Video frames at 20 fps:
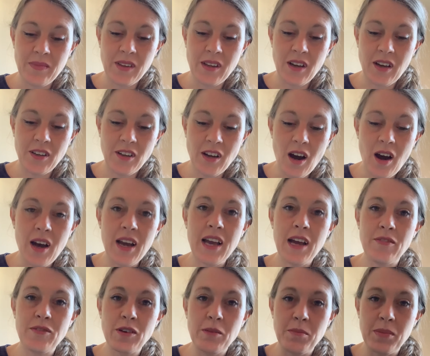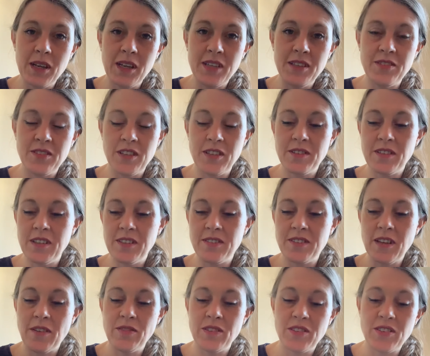And I have completed this
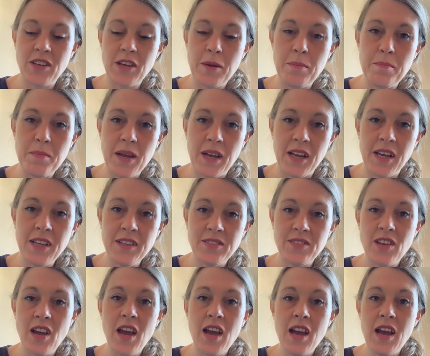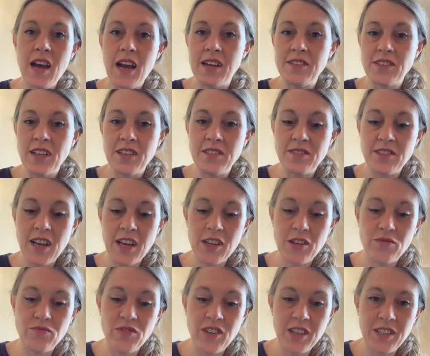17 minutes and 8
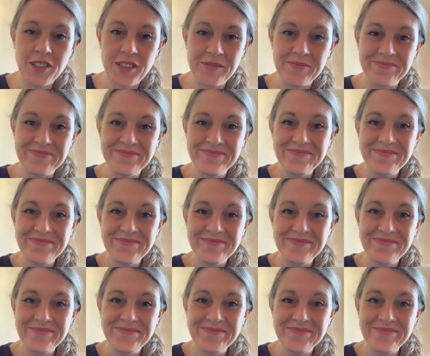second reading.